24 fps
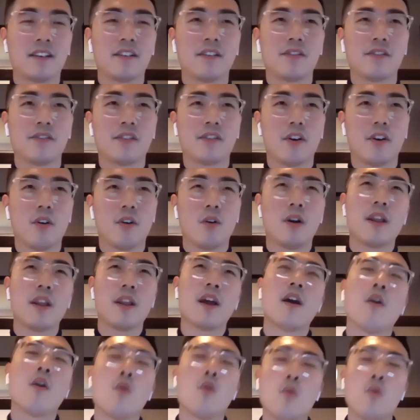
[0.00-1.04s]
So
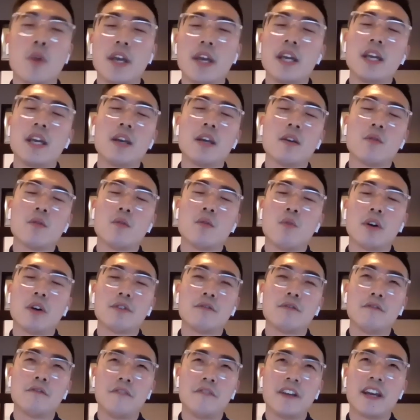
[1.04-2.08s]
we want
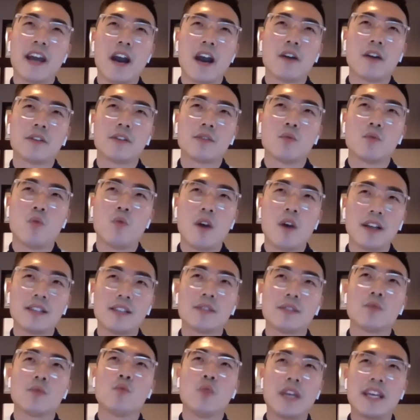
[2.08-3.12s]
to figure out
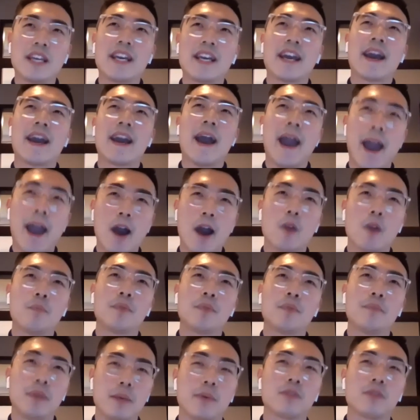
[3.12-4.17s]
what we can
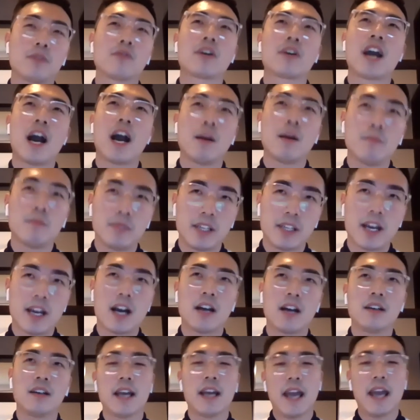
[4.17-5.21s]
help people to calm
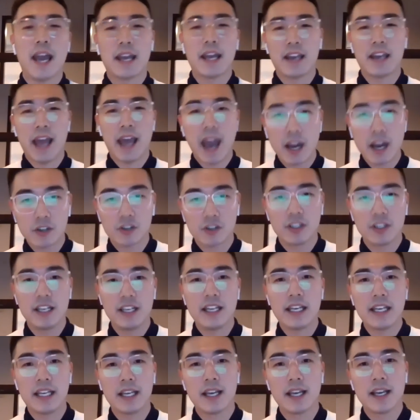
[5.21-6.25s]
down and
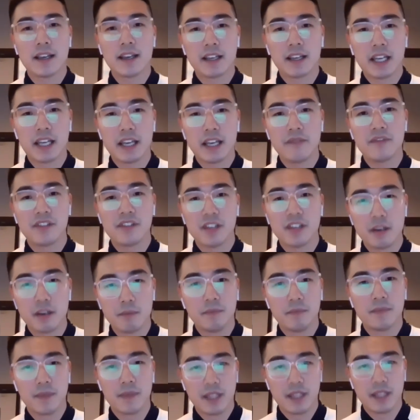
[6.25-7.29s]
actually give
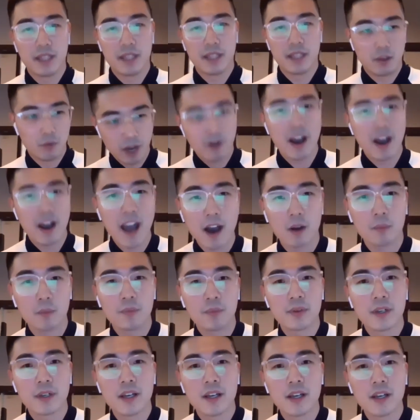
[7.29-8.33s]
them the real
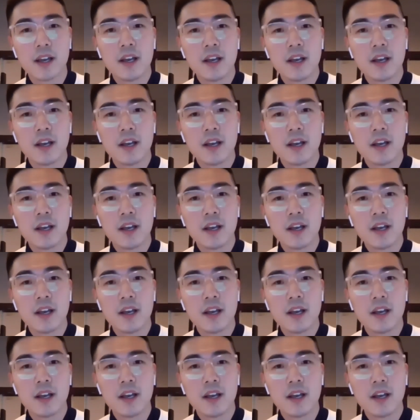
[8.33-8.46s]
help.